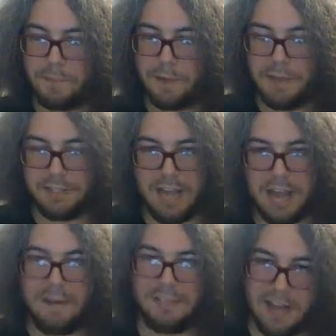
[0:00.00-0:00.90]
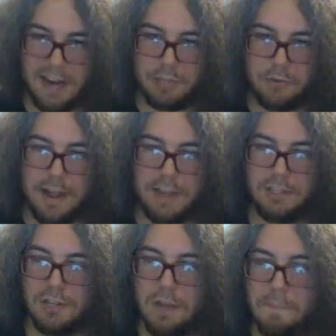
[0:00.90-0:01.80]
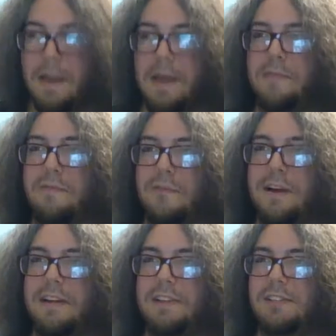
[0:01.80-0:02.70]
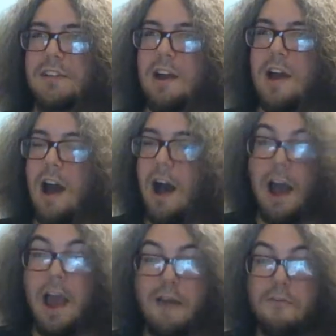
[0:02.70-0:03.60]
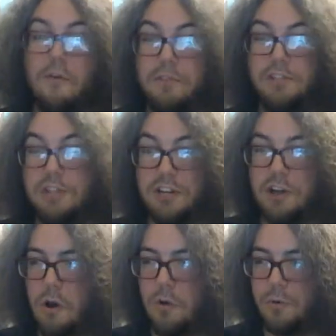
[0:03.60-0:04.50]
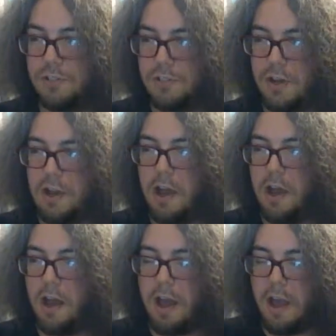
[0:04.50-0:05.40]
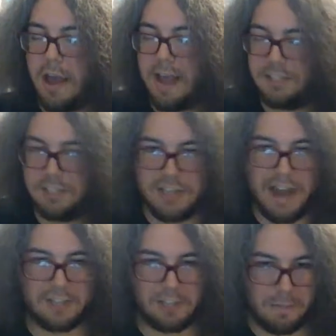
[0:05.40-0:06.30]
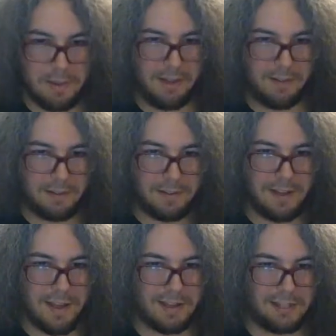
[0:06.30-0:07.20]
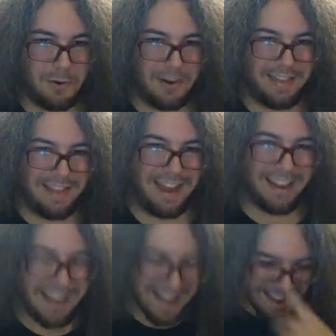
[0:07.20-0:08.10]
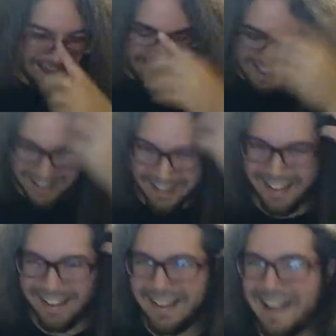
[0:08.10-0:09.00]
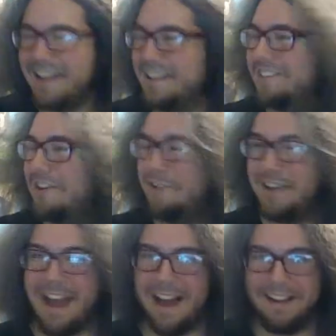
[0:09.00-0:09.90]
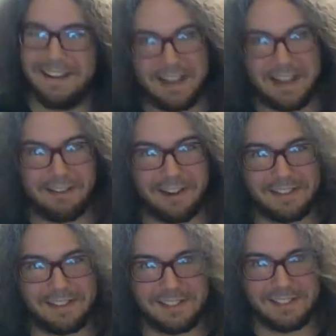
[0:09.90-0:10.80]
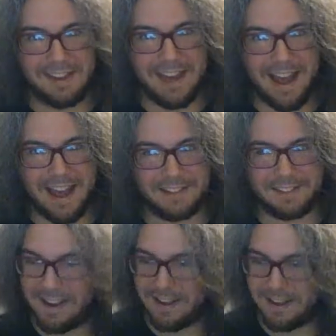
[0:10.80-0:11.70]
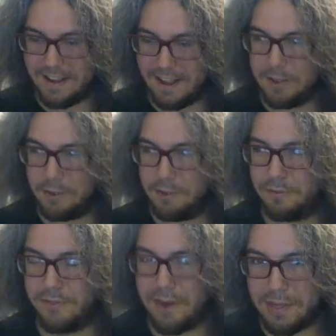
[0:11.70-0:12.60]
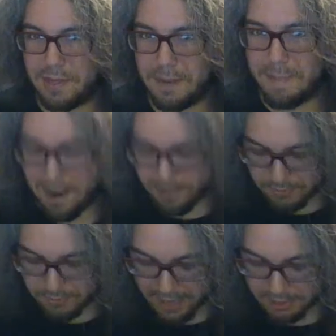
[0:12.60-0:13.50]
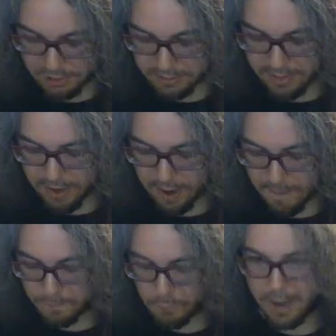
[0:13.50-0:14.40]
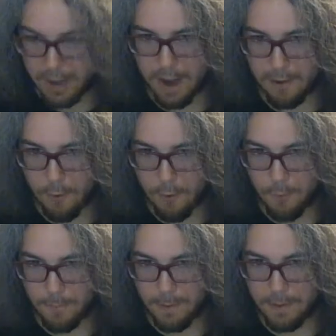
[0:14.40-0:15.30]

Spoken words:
This game in San Andreas made the phrase, "I have all the cheat codes," a sex appeal sort of thing. So yeah, here it is. And the funny thing about it was actually, when I got home,